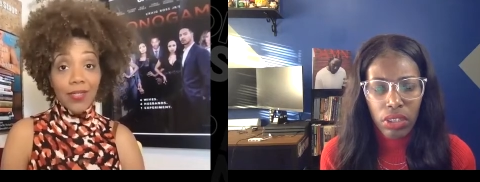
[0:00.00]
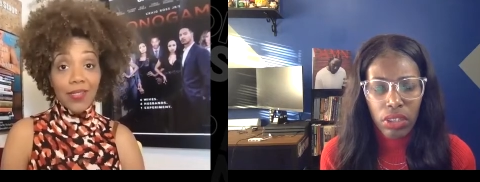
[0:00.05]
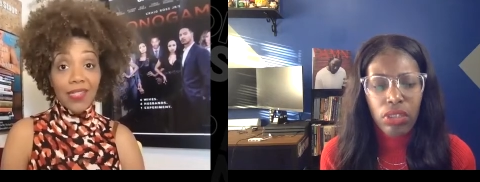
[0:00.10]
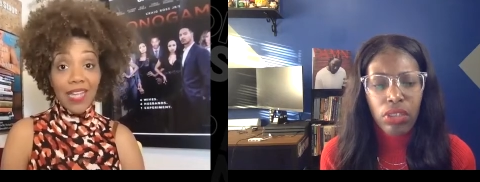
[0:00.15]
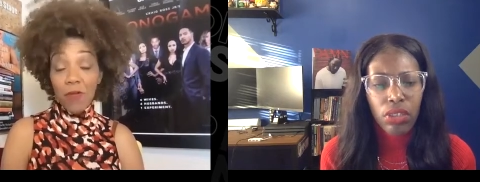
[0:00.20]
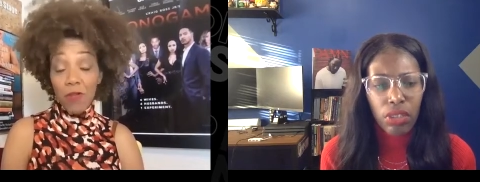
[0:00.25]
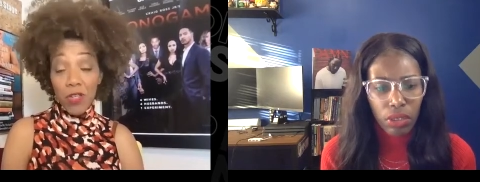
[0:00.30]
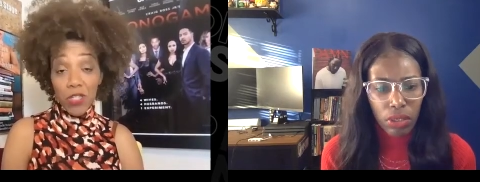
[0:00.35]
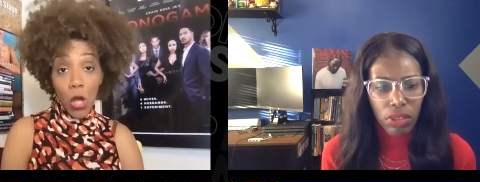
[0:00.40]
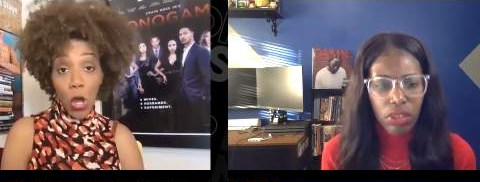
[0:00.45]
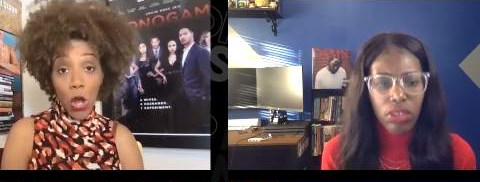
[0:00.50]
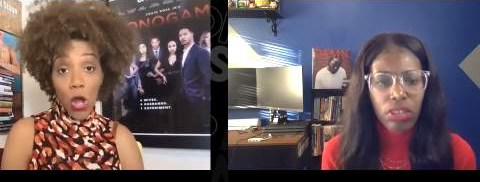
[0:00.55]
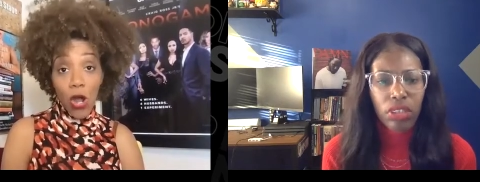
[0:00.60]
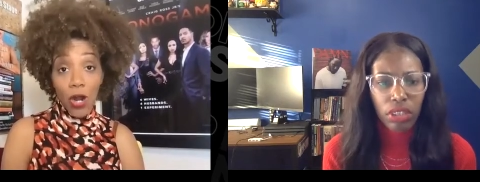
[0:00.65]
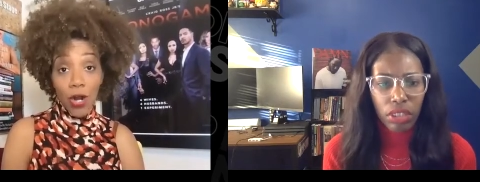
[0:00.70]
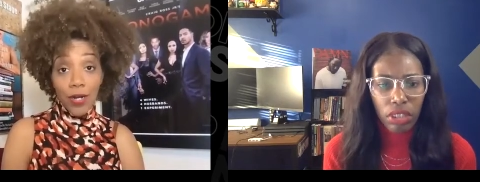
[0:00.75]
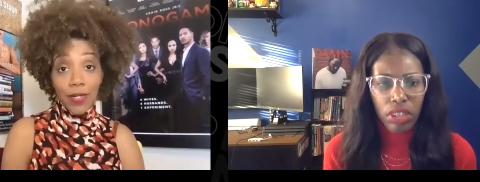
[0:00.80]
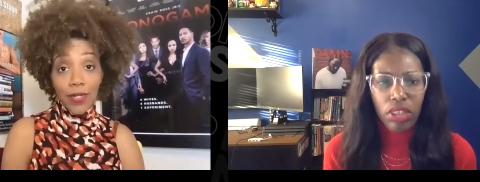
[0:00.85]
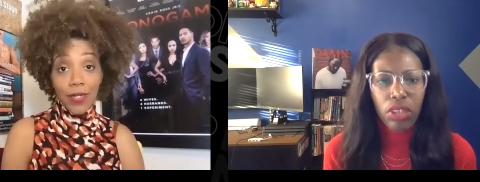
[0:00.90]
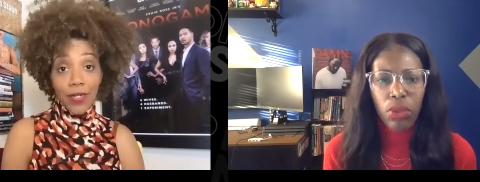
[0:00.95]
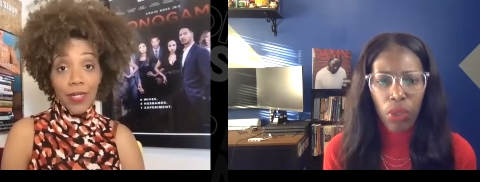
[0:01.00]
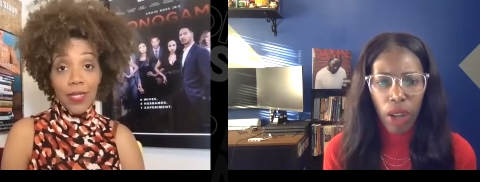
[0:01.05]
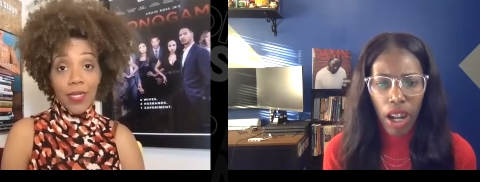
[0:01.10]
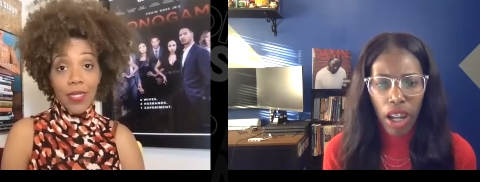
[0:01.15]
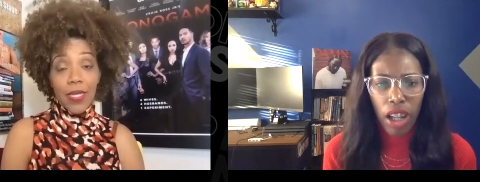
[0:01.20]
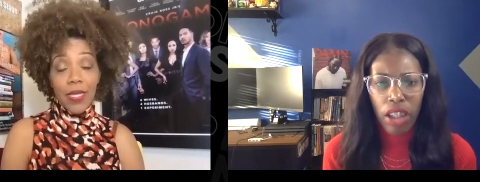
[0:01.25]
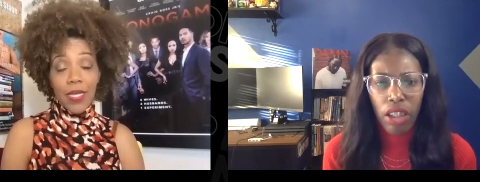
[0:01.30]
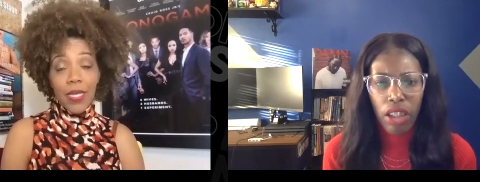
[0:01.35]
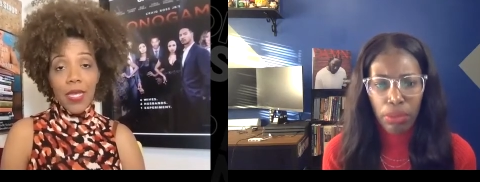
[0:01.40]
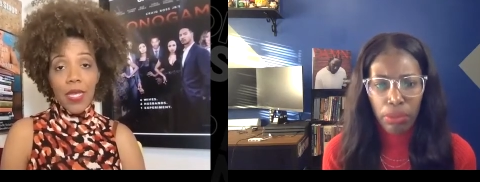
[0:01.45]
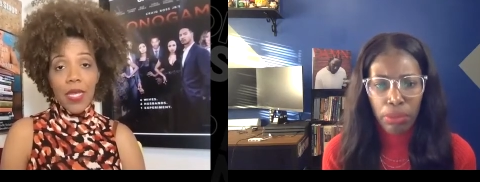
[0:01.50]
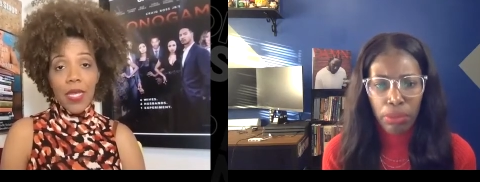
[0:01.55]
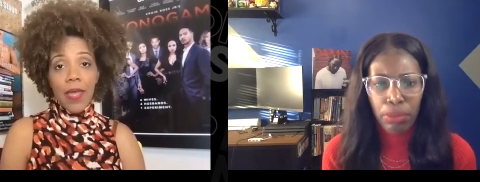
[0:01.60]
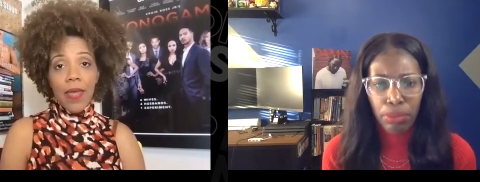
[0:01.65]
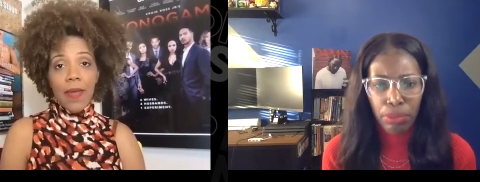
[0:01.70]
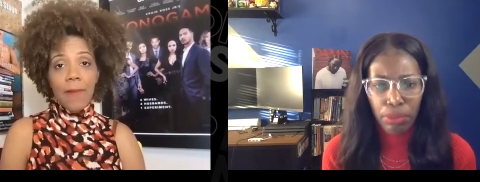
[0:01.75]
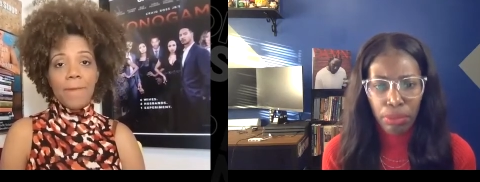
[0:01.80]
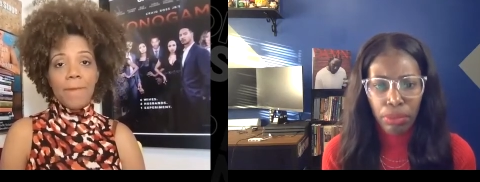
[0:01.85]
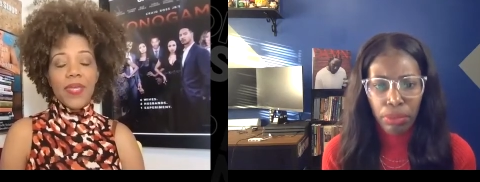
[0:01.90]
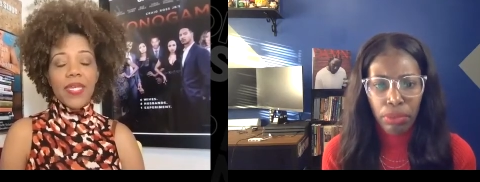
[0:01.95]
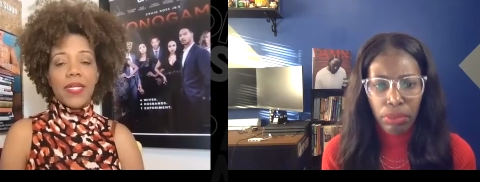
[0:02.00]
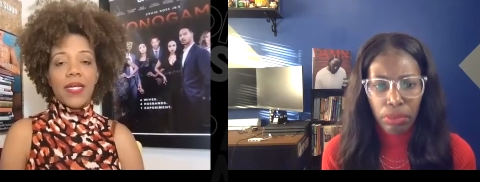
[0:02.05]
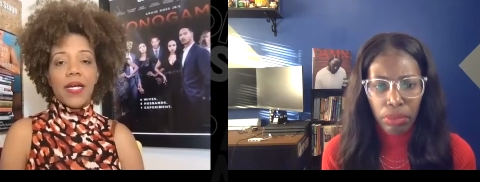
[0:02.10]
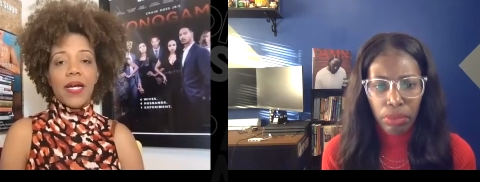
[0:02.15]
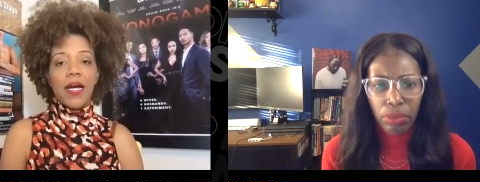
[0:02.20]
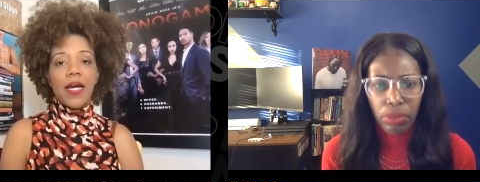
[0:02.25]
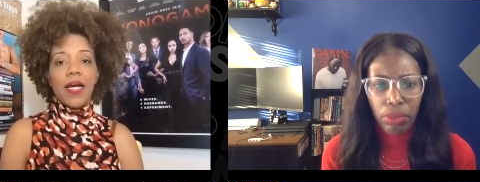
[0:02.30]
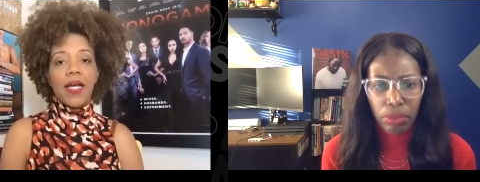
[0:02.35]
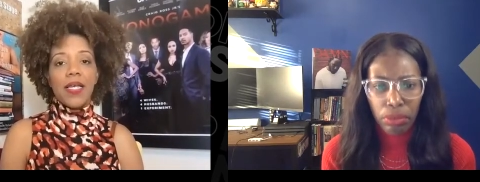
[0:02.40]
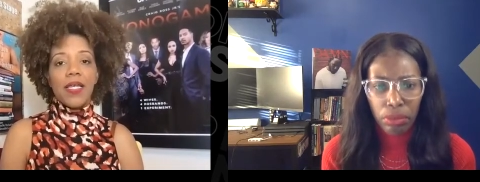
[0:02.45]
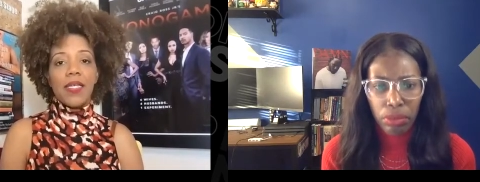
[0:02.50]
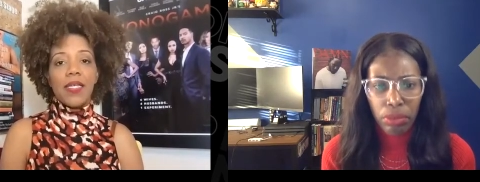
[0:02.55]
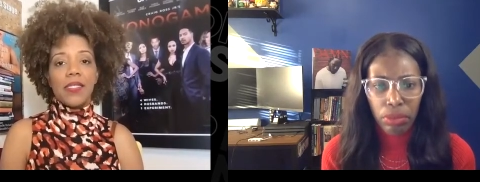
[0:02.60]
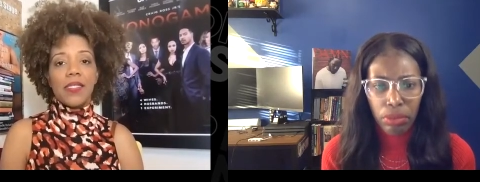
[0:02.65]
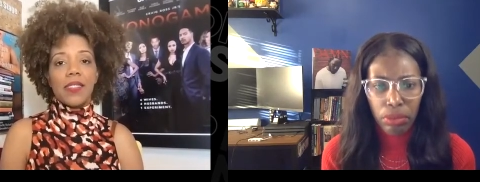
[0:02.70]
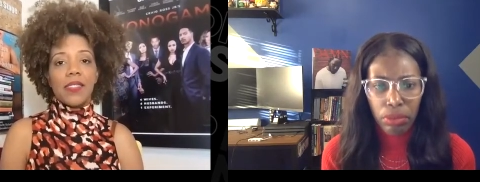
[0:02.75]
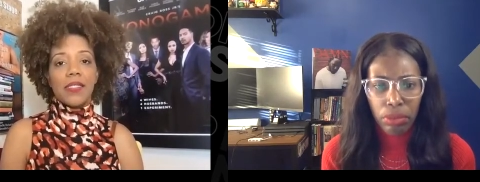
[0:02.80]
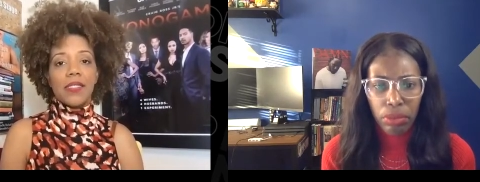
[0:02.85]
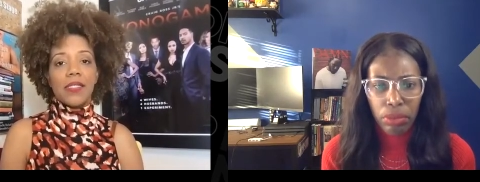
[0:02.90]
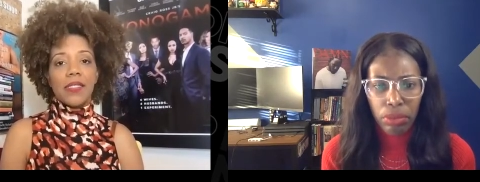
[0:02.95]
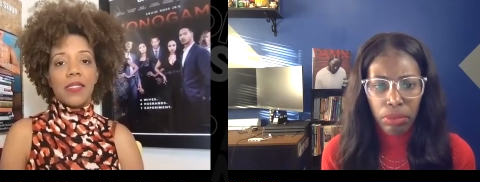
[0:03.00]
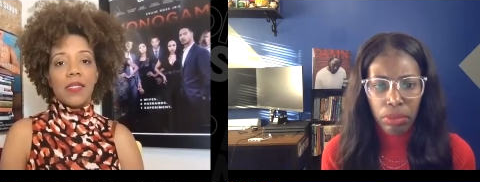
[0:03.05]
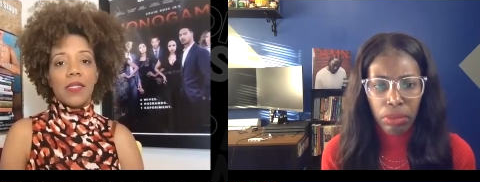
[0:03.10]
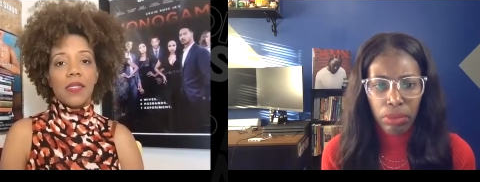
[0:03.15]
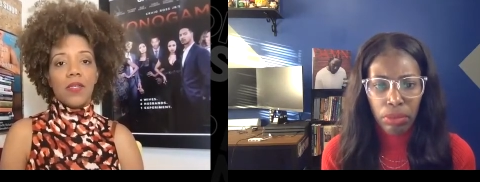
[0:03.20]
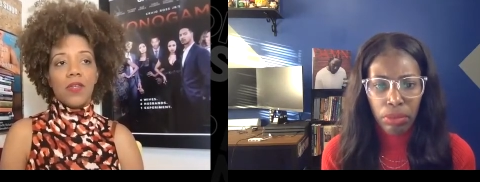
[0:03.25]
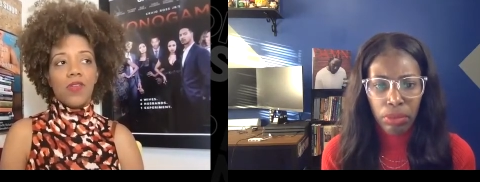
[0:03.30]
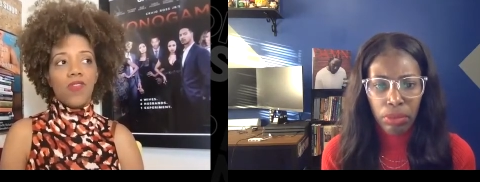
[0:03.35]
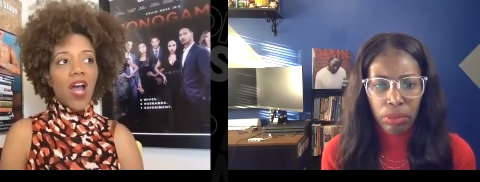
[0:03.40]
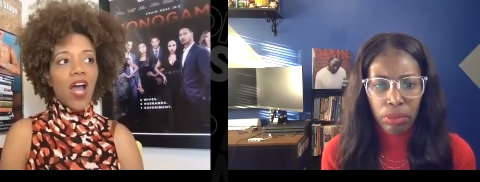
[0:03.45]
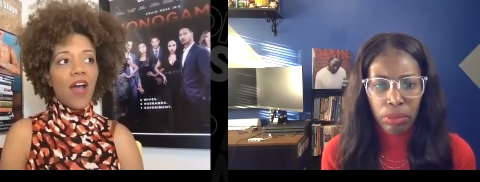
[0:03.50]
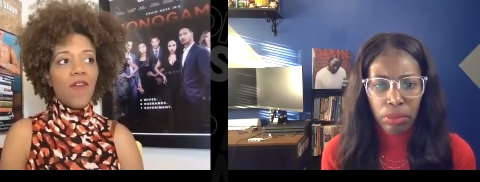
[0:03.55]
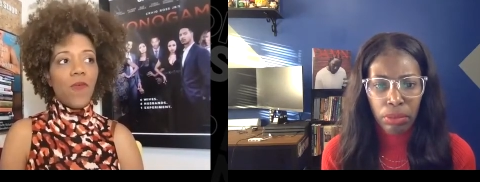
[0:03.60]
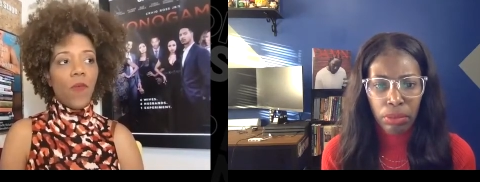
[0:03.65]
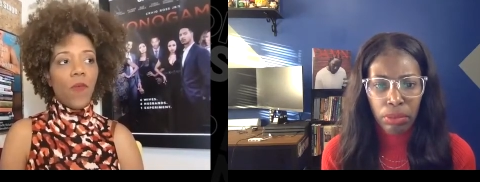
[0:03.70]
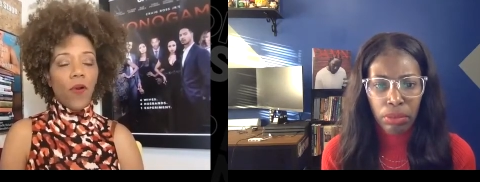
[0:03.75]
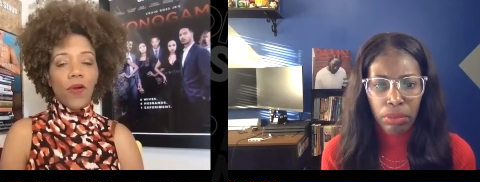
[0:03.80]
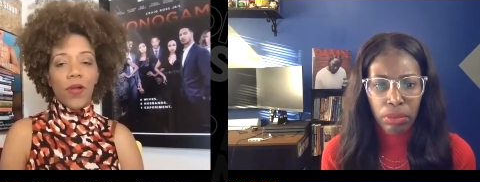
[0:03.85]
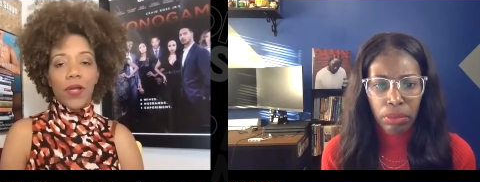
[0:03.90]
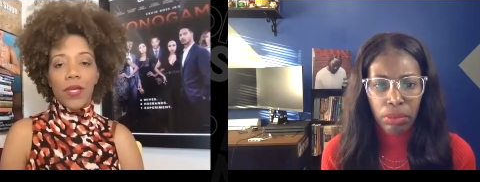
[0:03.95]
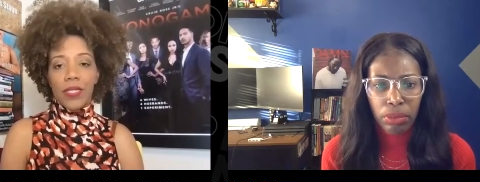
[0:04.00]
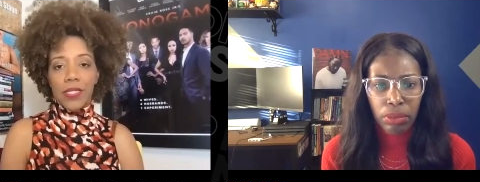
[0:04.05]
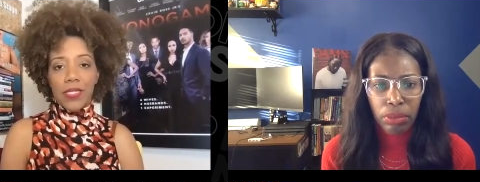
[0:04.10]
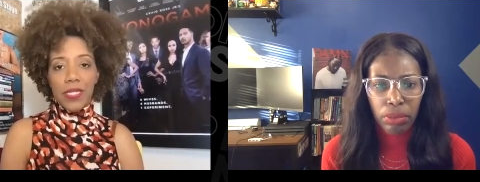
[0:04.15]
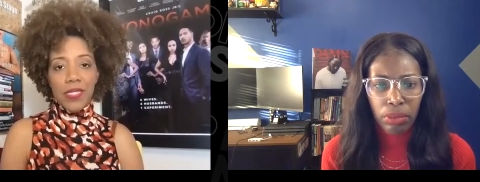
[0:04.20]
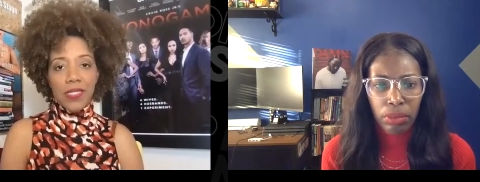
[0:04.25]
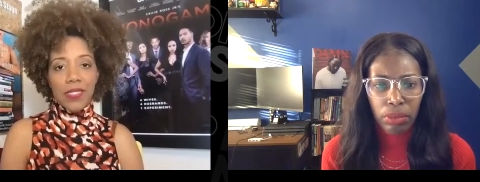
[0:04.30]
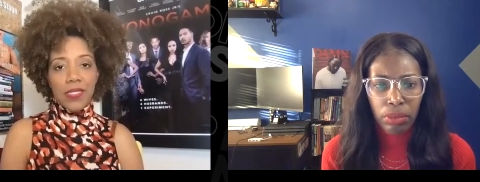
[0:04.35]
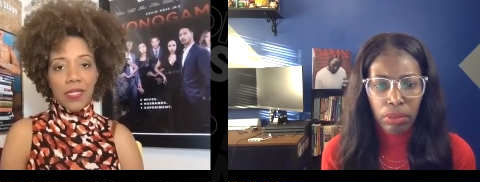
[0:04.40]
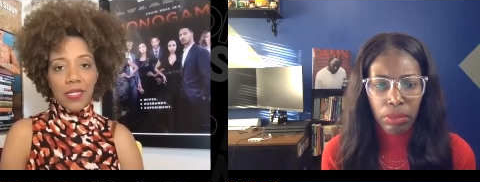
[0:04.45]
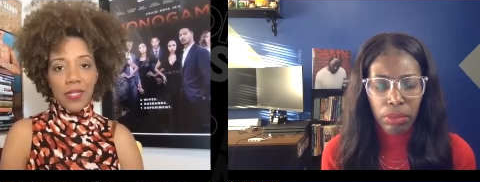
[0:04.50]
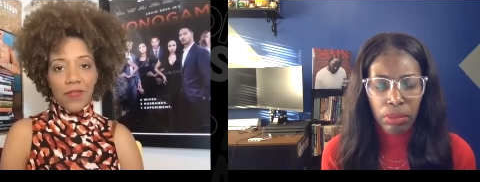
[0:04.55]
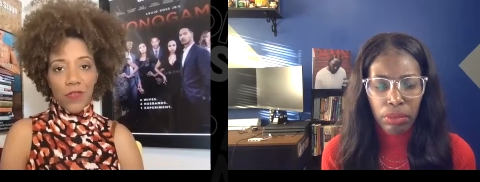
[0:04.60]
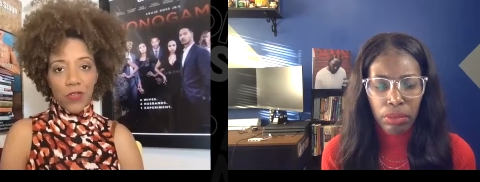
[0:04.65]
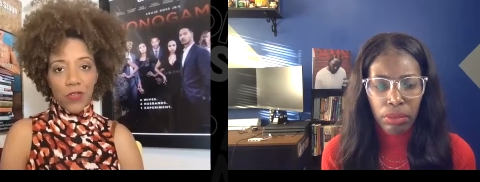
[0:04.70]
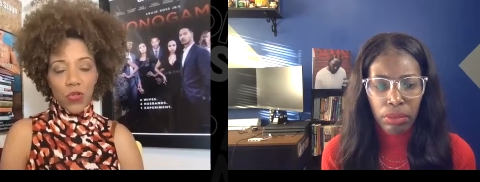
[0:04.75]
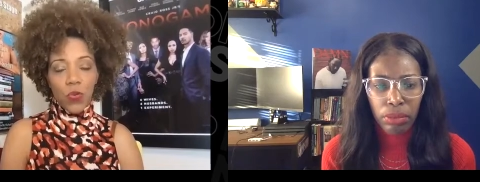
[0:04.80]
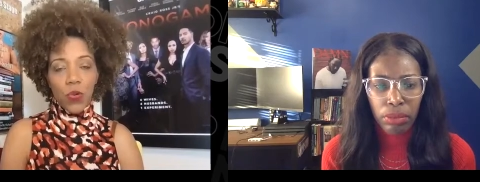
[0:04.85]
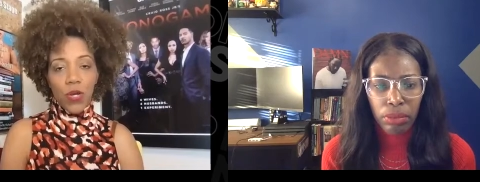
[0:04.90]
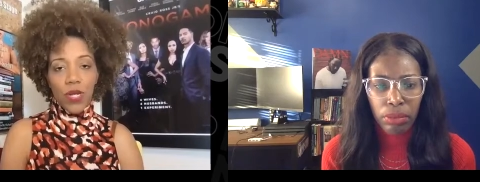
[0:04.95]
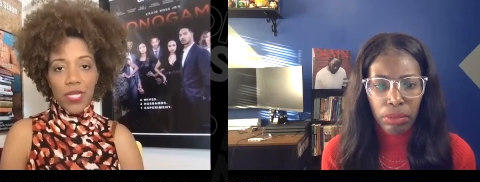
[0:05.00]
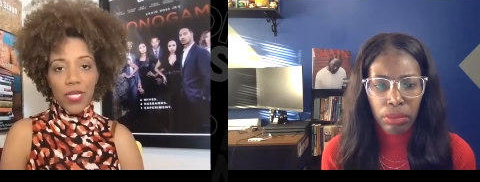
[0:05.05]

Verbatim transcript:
Speaker 1: That was hard. Right. Because, you know, I've worked consistently for 20